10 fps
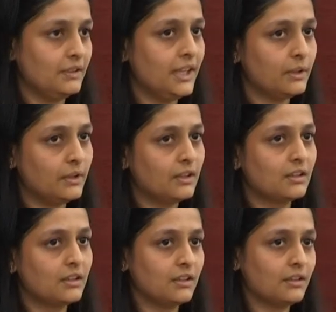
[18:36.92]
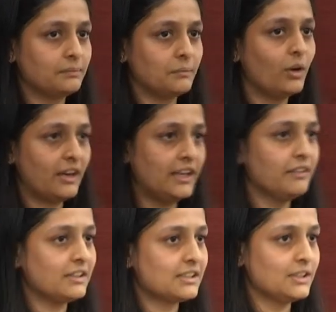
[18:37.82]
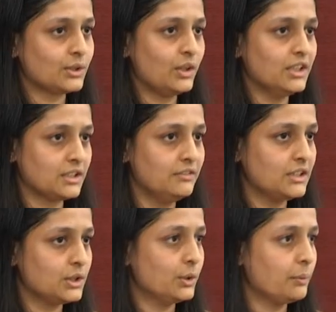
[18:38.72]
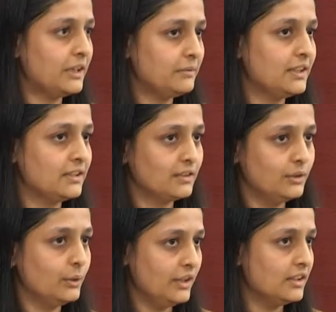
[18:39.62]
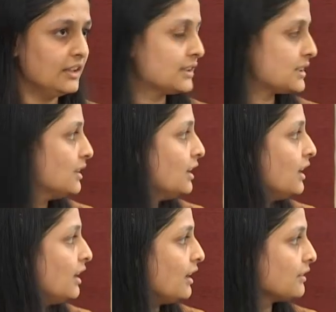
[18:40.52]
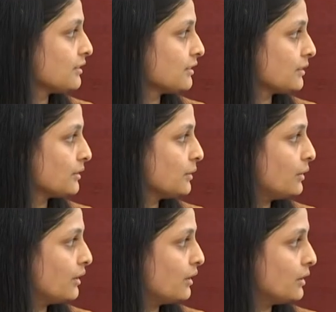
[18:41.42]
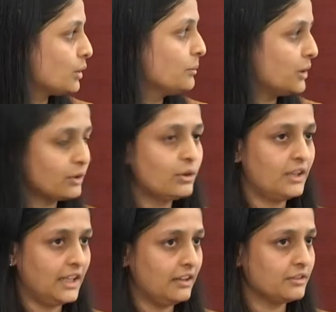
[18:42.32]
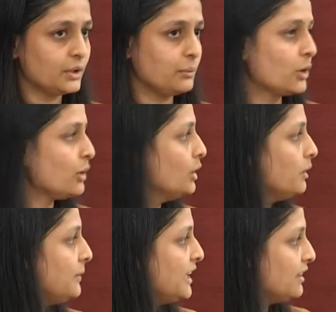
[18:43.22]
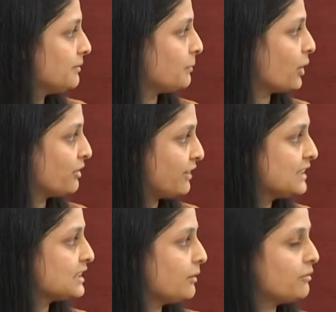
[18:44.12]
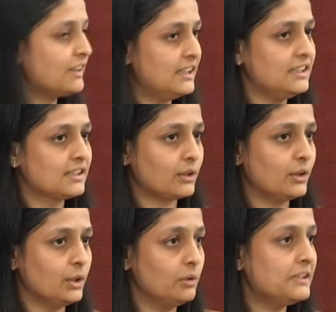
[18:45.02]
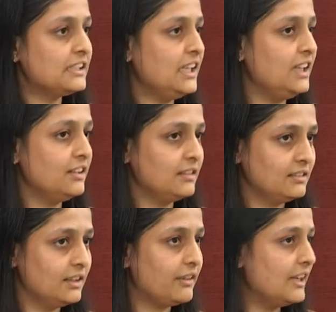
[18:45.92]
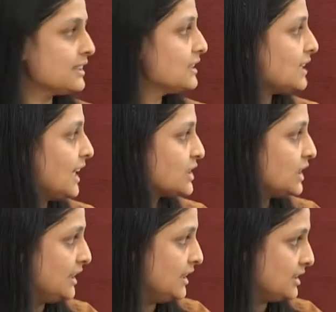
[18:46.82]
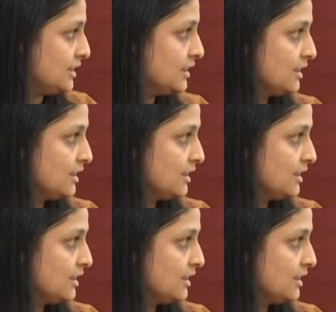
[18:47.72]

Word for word: network uh, or nfs installation which you might be doing next uh, tomorrow or day after tomorrow you will be modifying some files or you will be seeing the files in slash etc